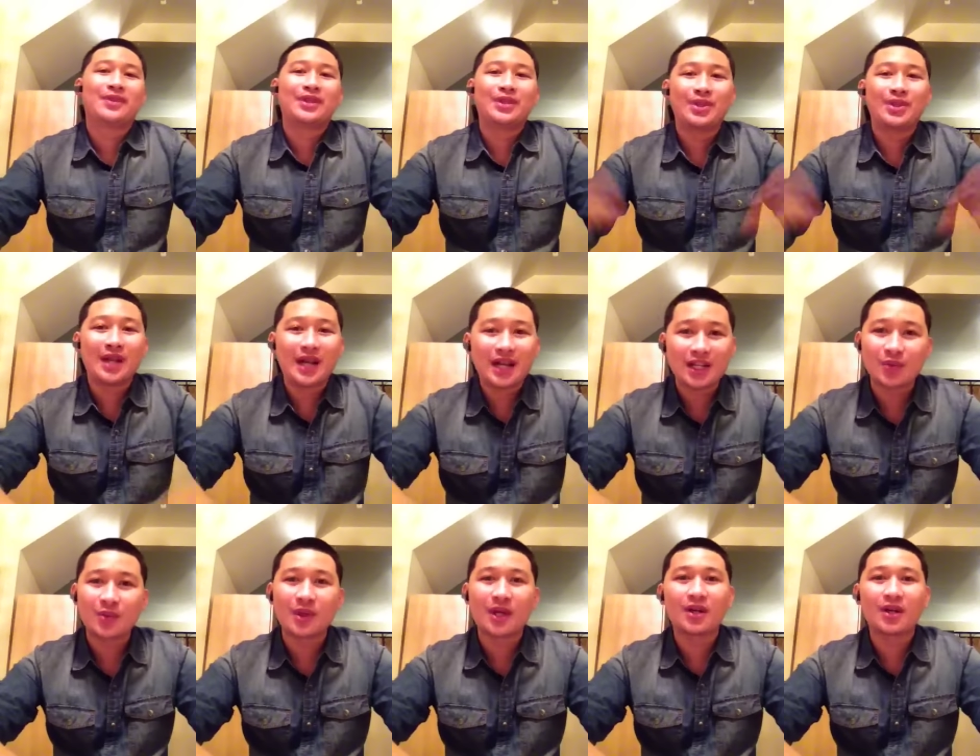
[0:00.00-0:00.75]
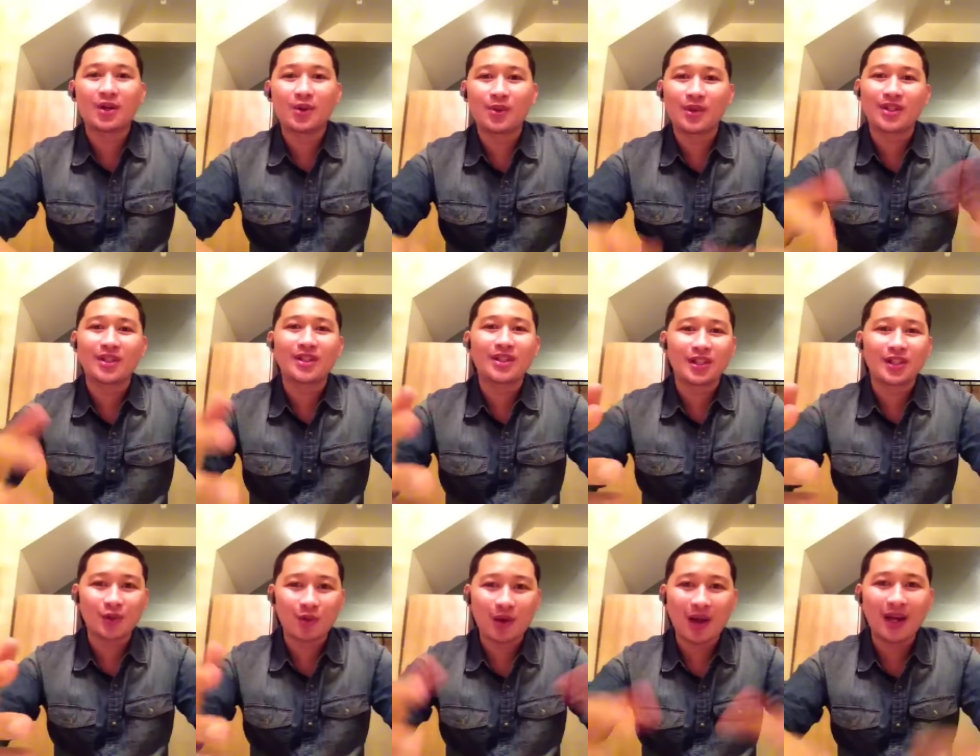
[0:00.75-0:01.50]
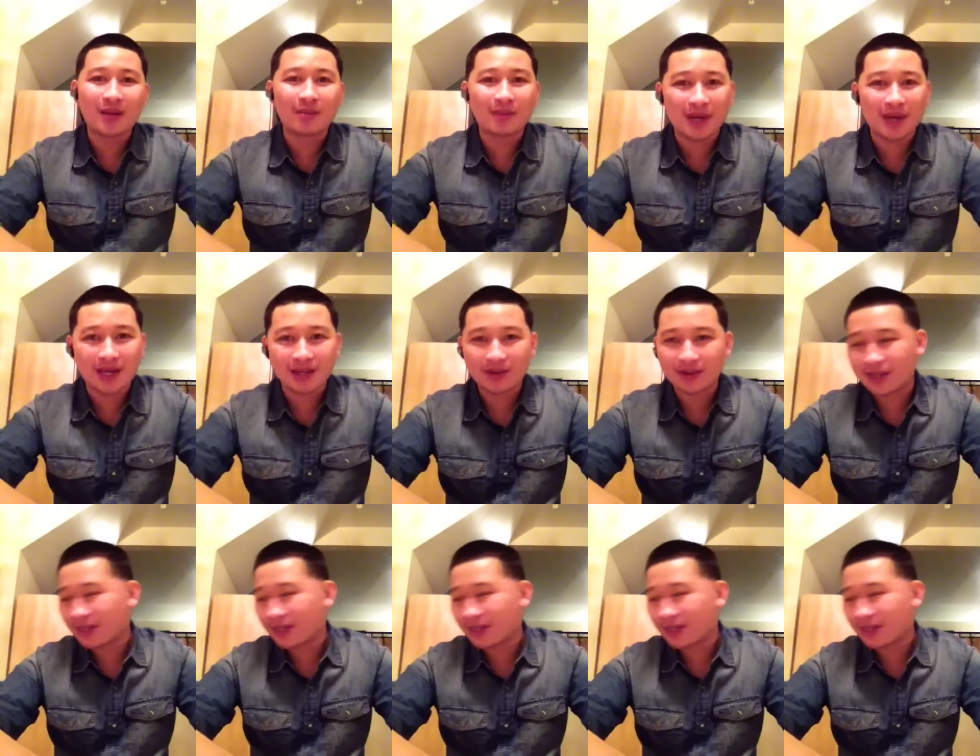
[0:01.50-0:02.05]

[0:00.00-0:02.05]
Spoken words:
You guys want to know what's in the swag bag,